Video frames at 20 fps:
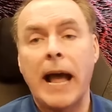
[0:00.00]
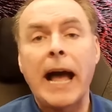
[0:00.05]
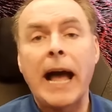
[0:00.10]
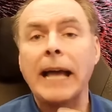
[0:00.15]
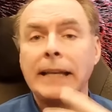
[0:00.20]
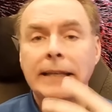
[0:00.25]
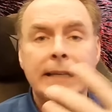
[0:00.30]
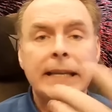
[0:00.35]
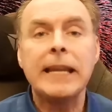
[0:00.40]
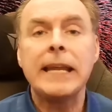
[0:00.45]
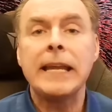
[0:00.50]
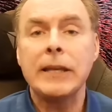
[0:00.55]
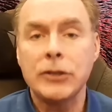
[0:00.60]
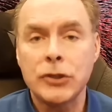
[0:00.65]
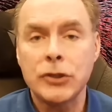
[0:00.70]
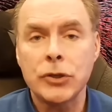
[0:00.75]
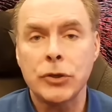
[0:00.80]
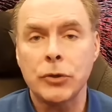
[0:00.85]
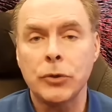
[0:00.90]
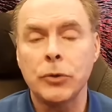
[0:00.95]
I
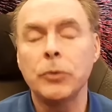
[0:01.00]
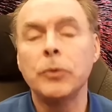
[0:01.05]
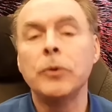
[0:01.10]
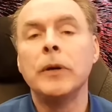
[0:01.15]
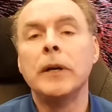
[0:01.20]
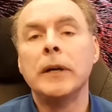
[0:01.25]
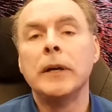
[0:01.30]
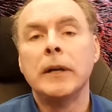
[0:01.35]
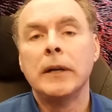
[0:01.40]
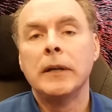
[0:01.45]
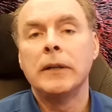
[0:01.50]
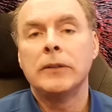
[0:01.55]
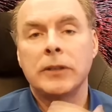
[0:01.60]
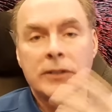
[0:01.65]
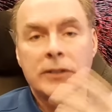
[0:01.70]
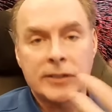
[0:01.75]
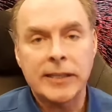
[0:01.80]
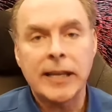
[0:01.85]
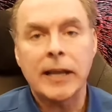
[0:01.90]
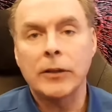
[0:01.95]
need you
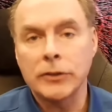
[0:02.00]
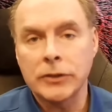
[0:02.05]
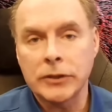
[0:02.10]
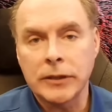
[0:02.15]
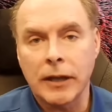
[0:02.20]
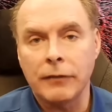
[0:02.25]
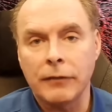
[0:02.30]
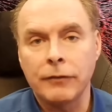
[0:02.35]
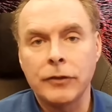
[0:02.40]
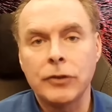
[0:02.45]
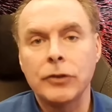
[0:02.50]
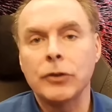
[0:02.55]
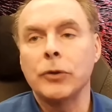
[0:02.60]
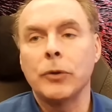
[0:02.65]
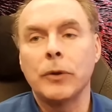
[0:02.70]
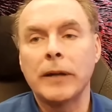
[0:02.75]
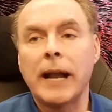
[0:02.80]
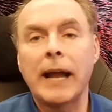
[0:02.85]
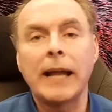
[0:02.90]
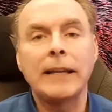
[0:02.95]
to sell stuff
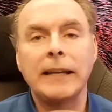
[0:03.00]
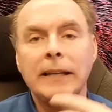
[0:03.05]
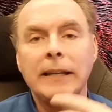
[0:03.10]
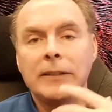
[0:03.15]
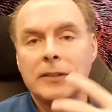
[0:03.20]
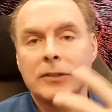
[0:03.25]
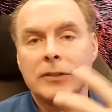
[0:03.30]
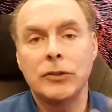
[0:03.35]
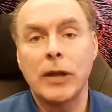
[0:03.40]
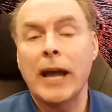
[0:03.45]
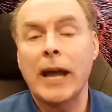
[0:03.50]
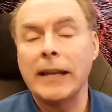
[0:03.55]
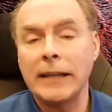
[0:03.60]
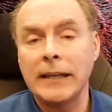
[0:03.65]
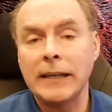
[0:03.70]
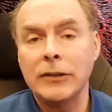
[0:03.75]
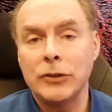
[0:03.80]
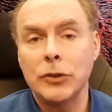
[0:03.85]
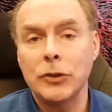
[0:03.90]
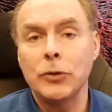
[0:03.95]
to, and I need
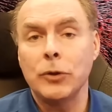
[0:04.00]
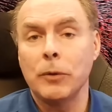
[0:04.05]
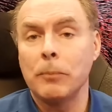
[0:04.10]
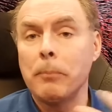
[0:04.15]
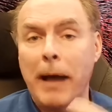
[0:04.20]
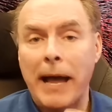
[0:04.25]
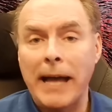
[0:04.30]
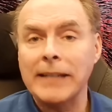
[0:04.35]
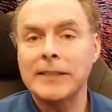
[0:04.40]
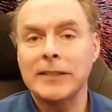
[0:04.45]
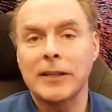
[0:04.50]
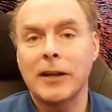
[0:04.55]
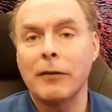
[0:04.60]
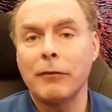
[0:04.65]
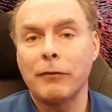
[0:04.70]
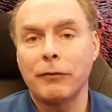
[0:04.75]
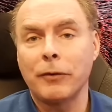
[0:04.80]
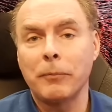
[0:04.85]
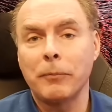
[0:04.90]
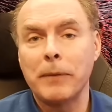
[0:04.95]
you to buy
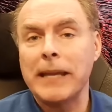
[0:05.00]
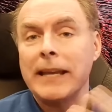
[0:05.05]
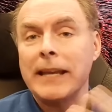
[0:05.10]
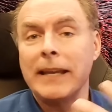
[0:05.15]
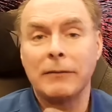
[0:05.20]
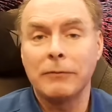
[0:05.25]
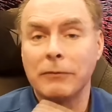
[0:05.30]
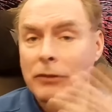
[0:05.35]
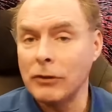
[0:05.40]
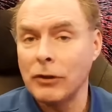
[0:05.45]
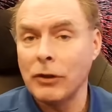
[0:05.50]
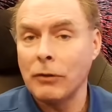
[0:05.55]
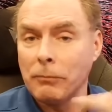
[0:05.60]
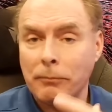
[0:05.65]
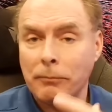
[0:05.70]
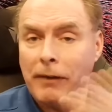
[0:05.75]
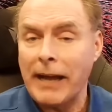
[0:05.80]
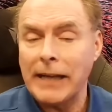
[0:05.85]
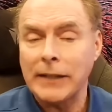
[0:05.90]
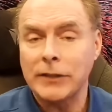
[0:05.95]
stuff from me, and
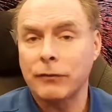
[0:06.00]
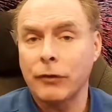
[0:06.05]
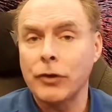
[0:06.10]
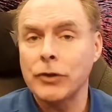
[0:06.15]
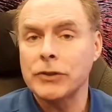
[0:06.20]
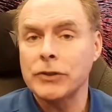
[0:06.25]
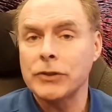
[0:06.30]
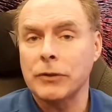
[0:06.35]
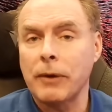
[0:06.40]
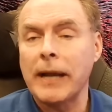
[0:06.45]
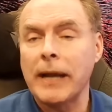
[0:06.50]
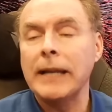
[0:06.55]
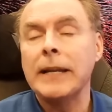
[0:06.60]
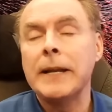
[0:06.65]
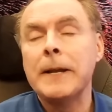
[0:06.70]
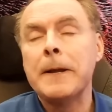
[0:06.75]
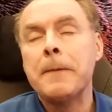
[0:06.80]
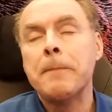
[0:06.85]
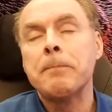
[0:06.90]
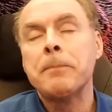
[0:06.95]
vice versa, right?
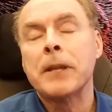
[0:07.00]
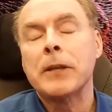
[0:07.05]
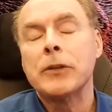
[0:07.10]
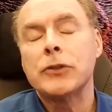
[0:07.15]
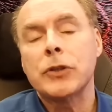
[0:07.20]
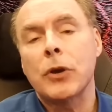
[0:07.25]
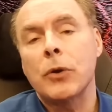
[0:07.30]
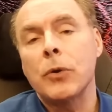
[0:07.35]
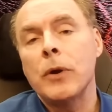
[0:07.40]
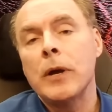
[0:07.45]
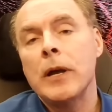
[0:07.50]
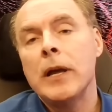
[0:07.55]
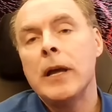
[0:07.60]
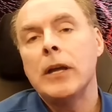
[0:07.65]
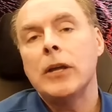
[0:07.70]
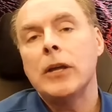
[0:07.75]
So,